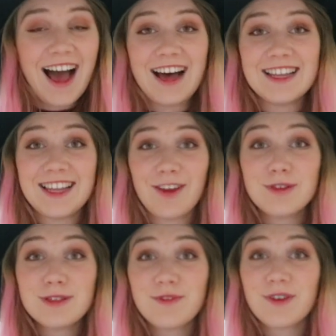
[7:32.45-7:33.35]
That
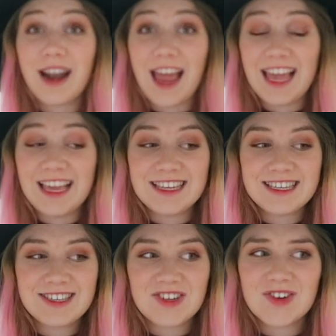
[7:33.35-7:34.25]
was for 8,
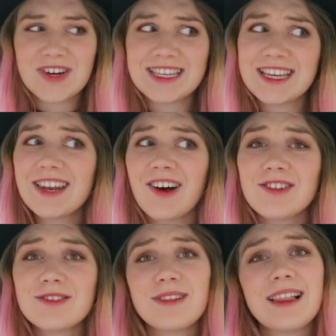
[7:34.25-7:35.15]
so it can
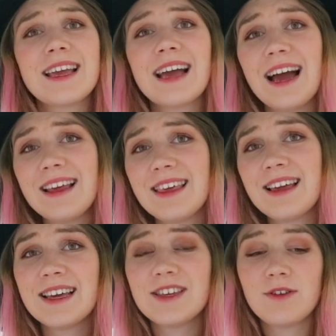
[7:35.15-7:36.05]
also, like, I
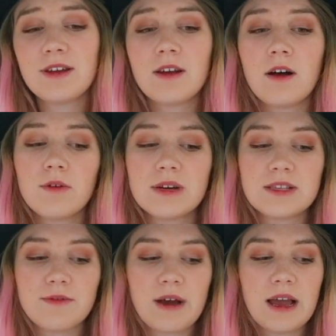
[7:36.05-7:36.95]
think that you can
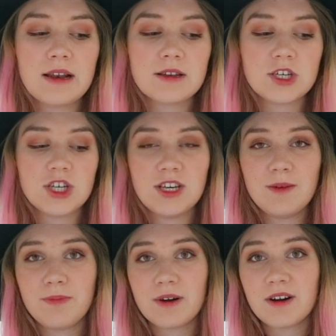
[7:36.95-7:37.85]
always find a
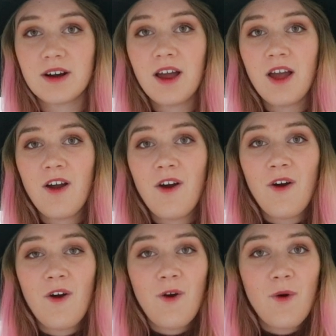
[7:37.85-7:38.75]
cheaper
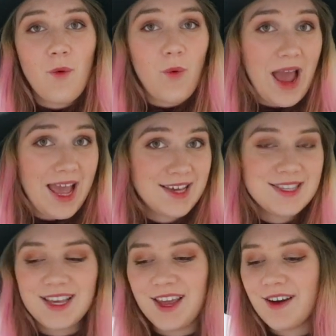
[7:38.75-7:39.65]

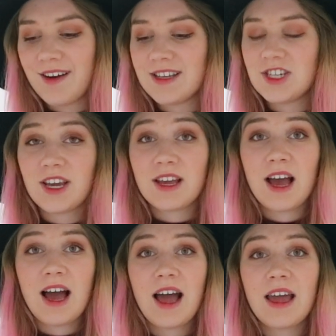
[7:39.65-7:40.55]
ways here in
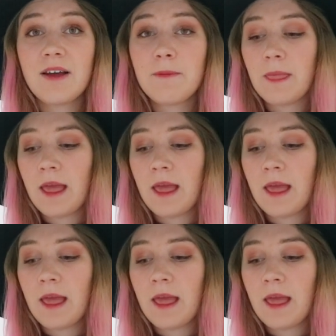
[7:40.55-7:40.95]
Shanghai.